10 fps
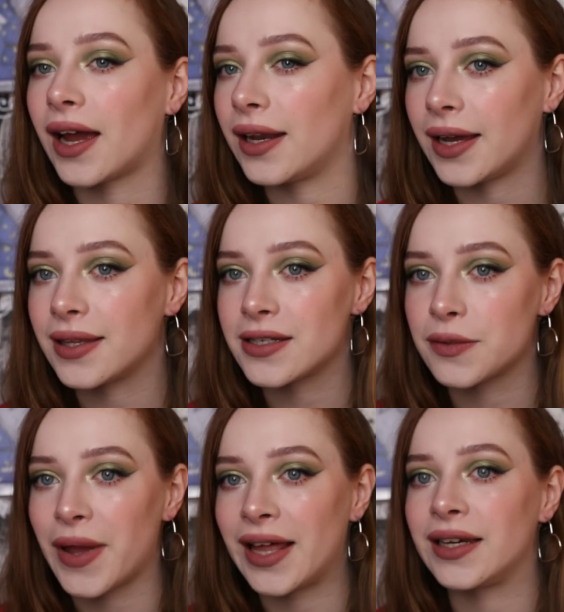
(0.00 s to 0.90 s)
I like this
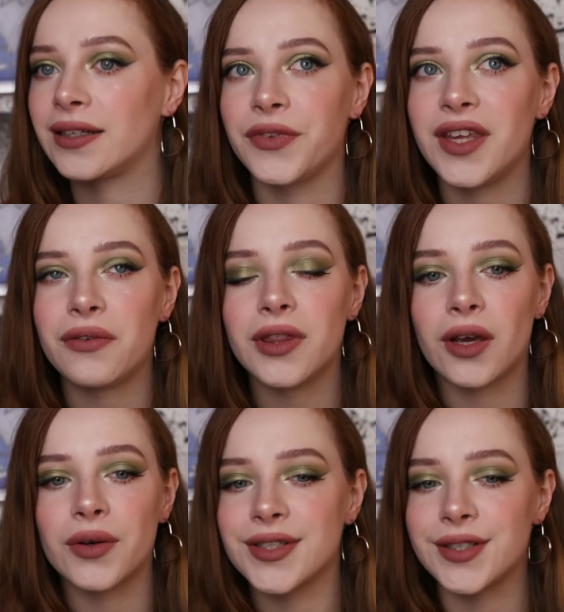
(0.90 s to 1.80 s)
palette, even
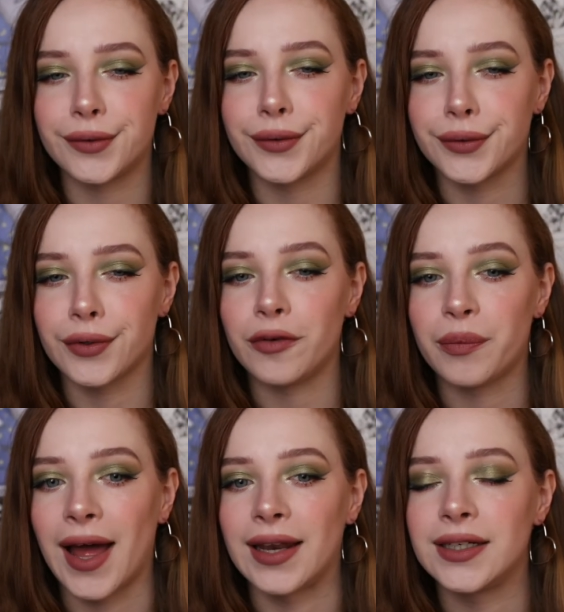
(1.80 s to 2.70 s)
though it's still a green
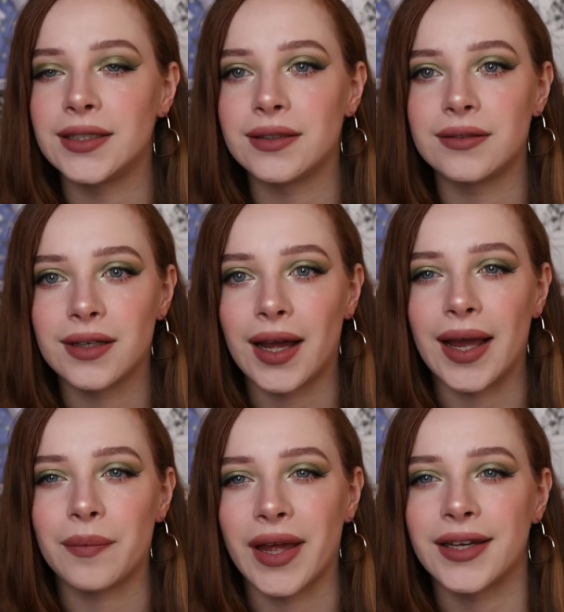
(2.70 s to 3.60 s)
palette.
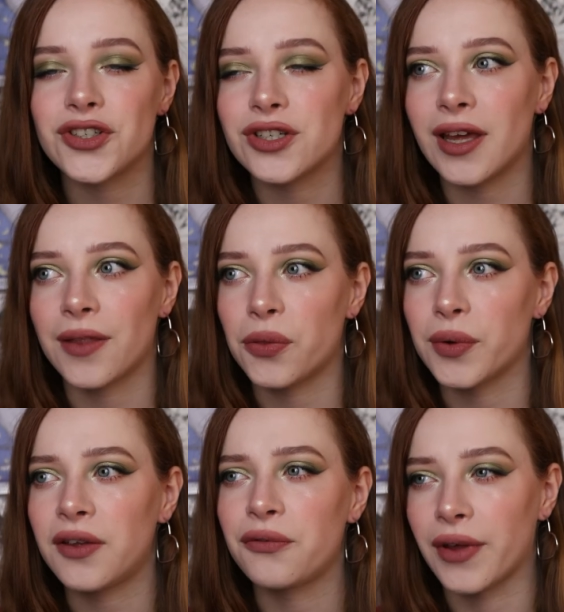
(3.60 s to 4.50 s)
I managed to get
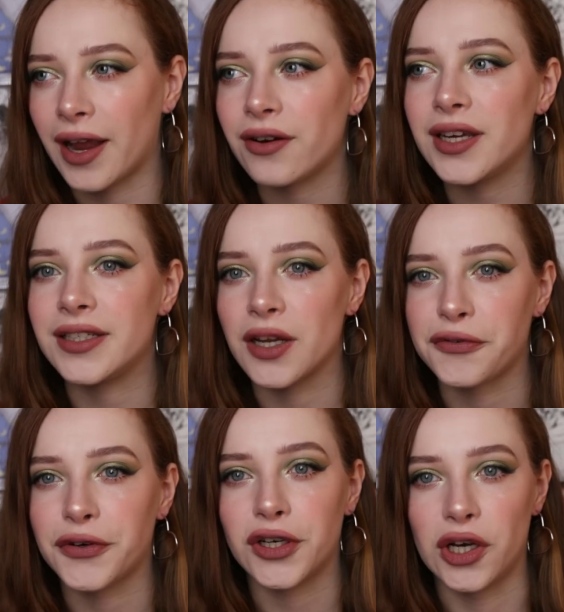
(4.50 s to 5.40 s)
three very
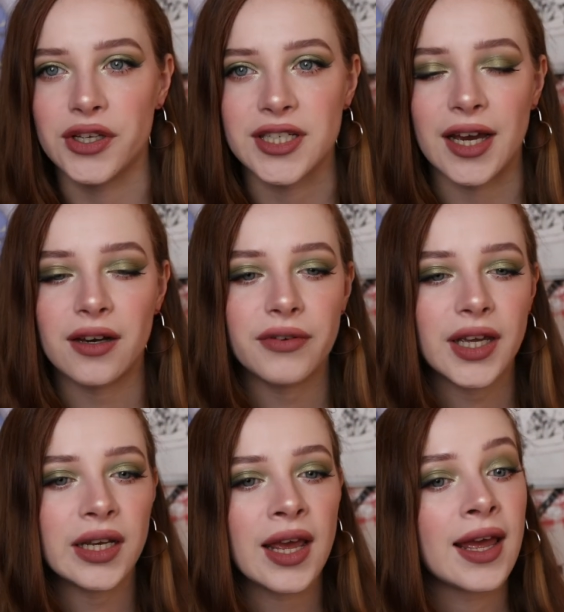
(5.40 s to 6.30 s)
different looks out of
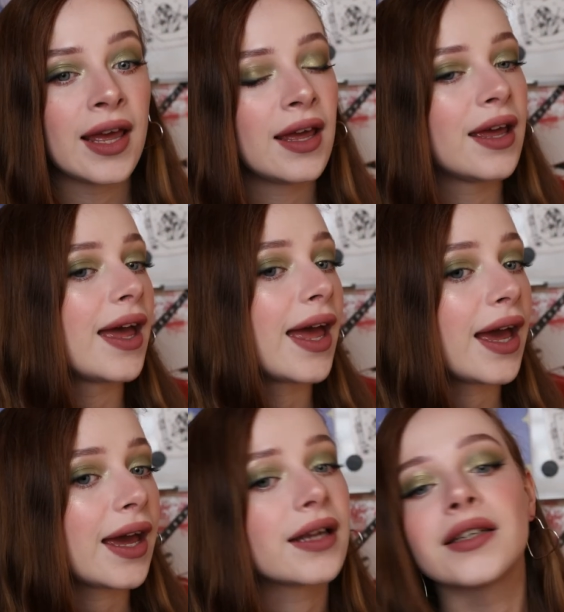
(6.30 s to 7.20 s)
it
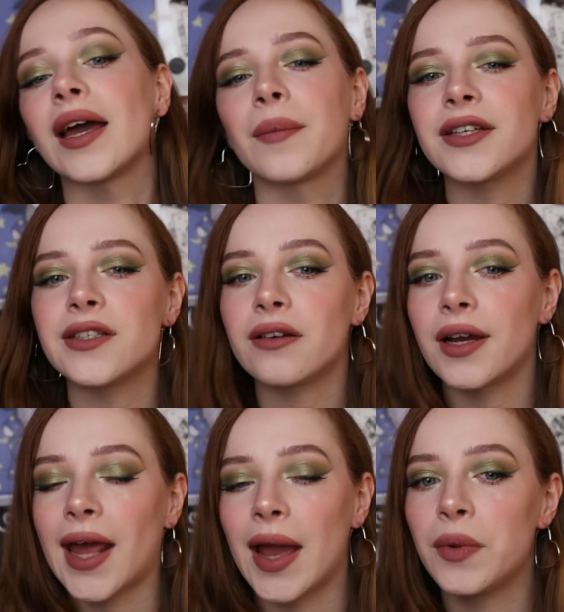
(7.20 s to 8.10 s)
and I'm actually
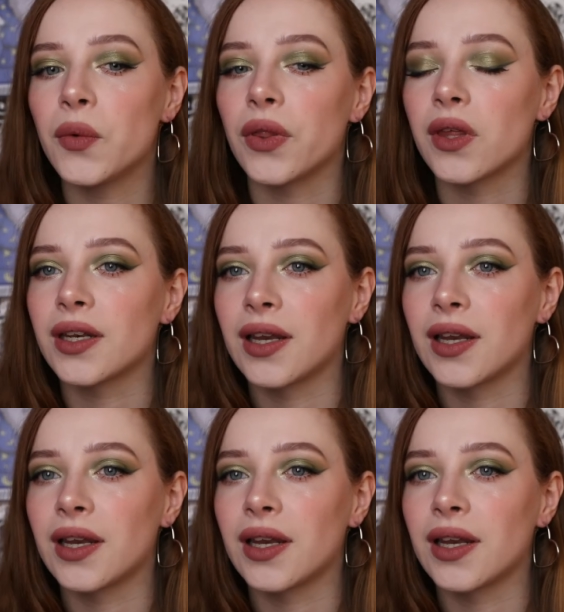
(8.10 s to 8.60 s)
quite happy with it.